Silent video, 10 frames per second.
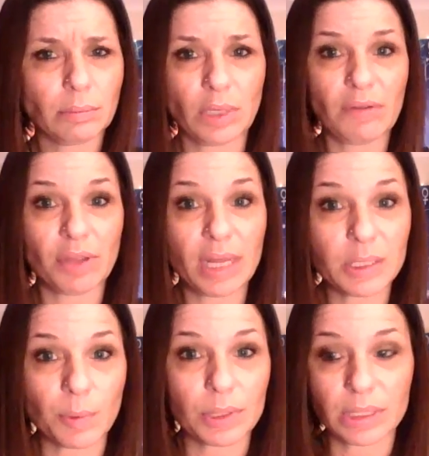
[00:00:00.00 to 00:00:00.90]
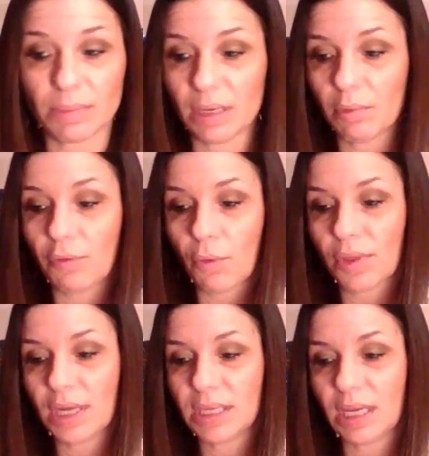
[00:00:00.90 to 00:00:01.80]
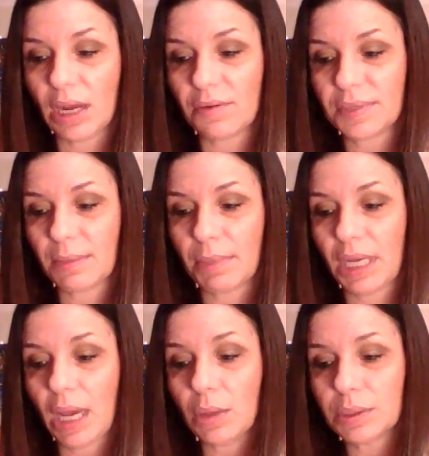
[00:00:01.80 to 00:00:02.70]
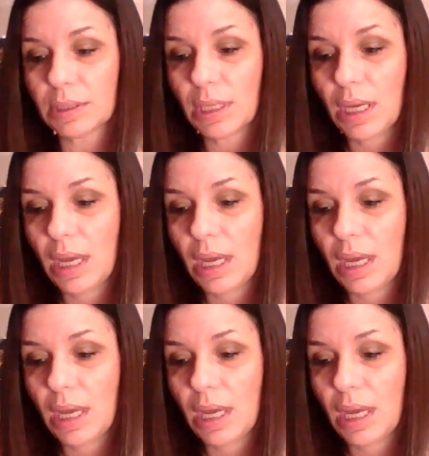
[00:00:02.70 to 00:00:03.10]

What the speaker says: whatever that's supposed to mean, before they take care of somebody else.